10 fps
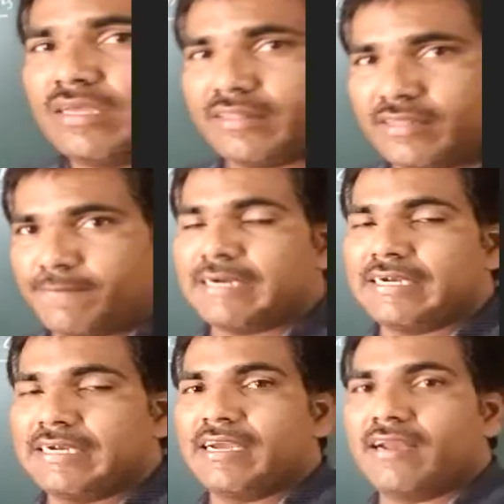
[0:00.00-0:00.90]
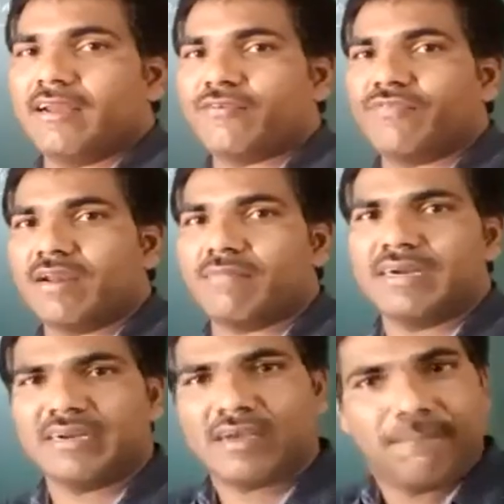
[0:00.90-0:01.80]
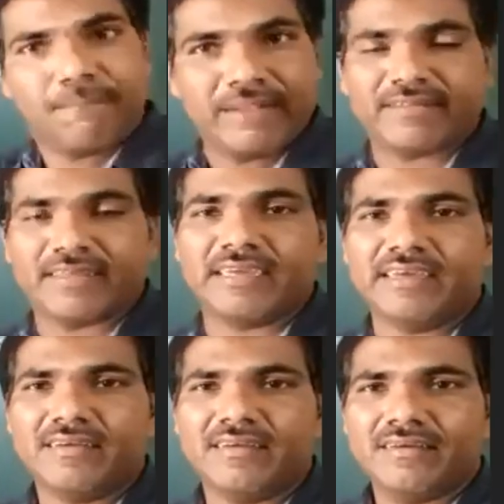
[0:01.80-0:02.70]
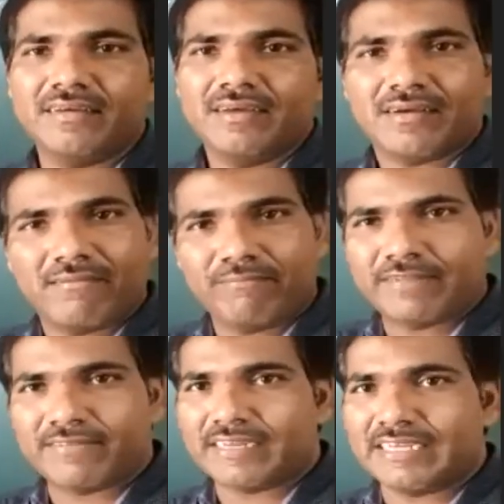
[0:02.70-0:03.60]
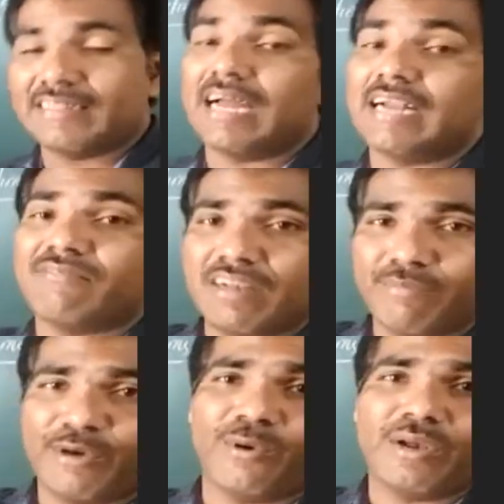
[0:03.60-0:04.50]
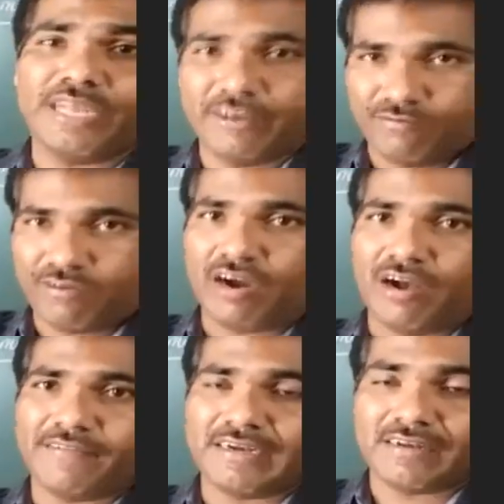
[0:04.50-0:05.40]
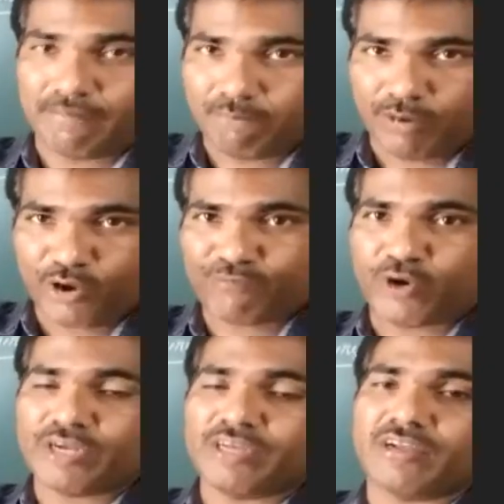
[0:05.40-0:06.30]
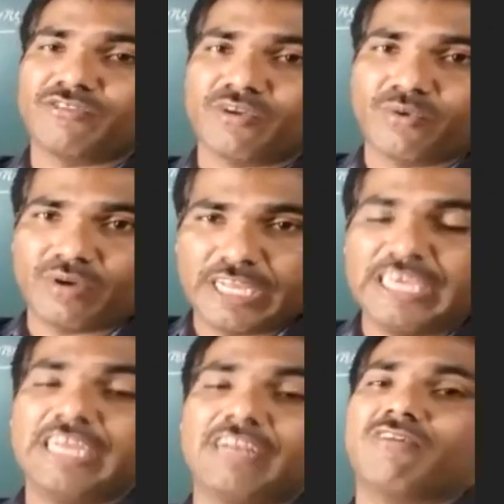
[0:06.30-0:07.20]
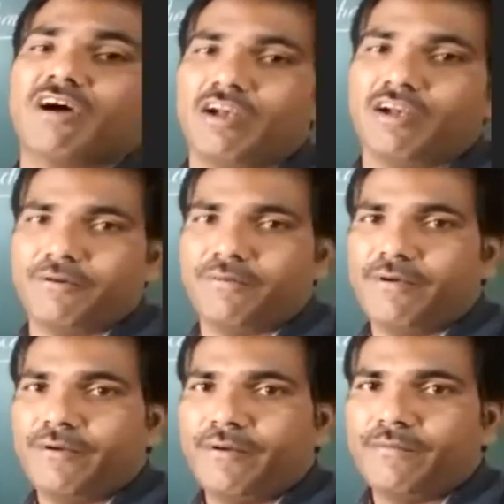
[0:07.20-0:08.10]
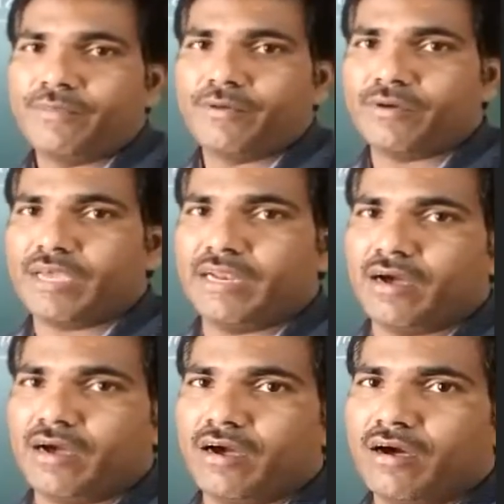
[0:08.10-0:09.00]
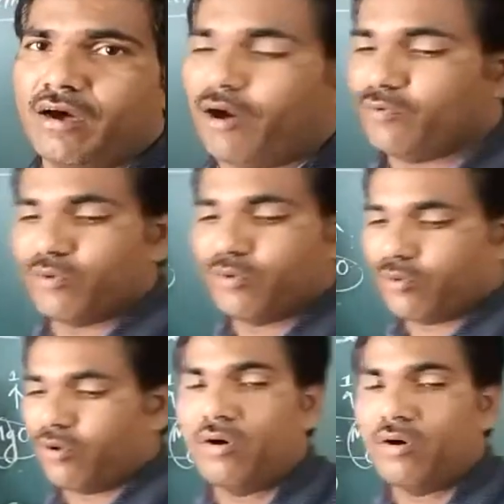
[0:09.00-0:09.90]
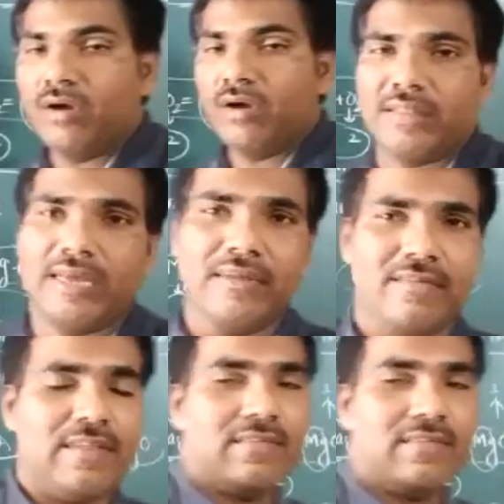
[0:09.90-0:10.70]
in that particular format, compulsory that will be only involved. That number of particles are only involved. Okay, now how you know there is this